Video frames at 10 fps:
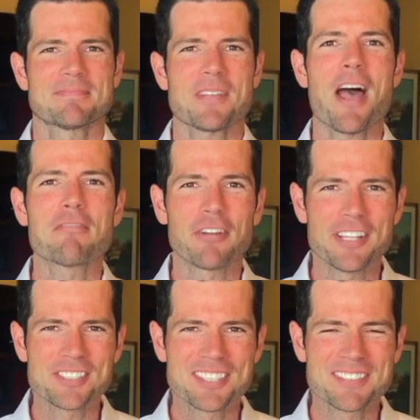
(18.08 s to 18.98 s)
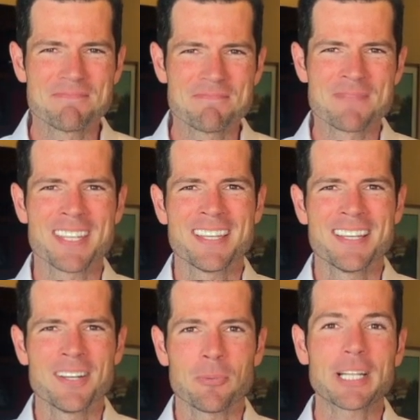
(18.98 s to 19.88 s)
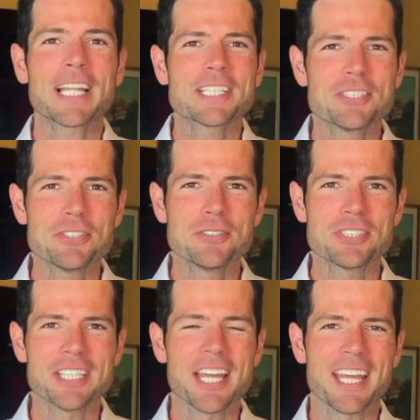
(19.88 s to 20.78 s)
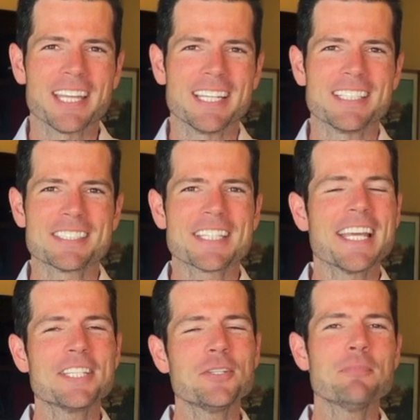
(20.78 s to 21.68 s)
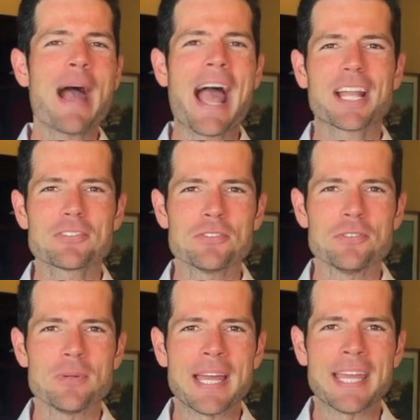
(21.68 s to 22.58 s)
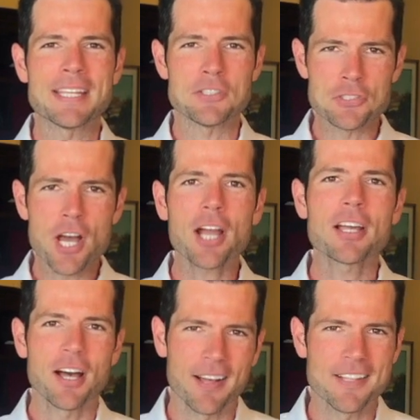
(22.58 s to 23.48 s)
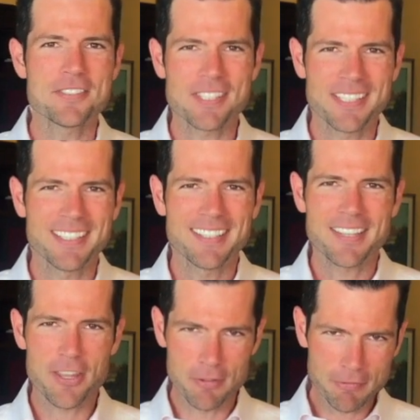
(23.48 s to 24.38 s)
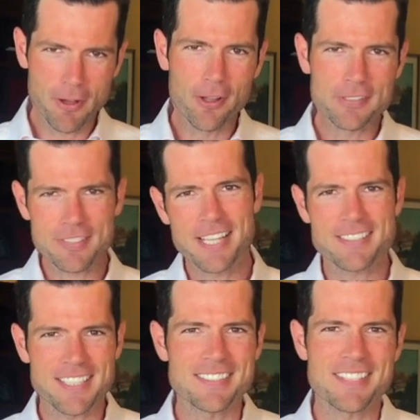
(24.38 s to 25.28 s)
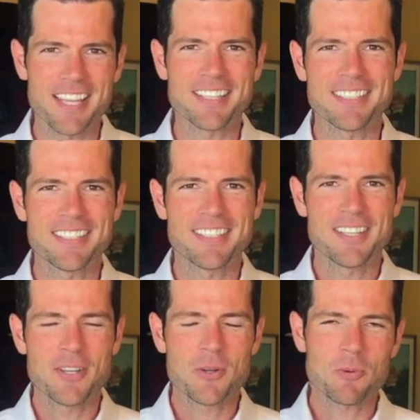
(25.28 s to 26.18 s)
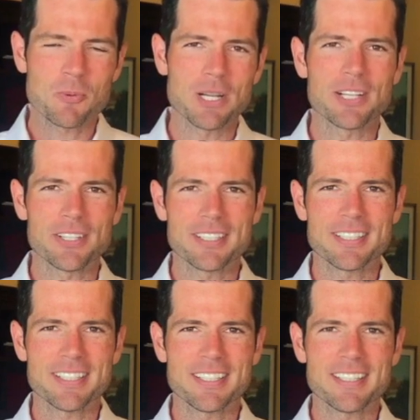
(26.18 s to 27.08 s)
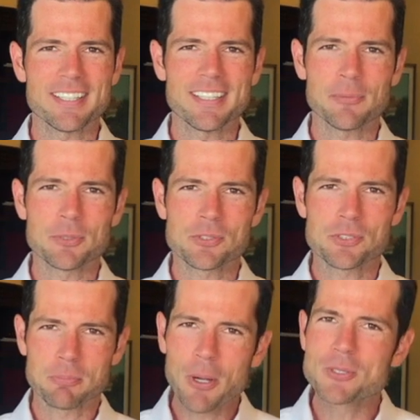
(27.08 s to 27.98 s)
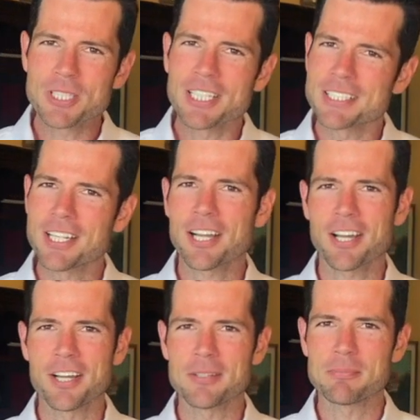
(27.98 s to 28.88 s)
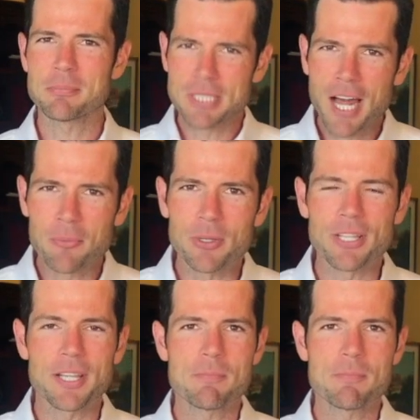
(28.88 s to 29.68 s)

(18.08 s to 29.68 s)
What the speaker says: Hi friends. What I'd like to do today is take you back to a duck hunt in the fall of 1910. Well, it was supposedly a duck hunt, but not really.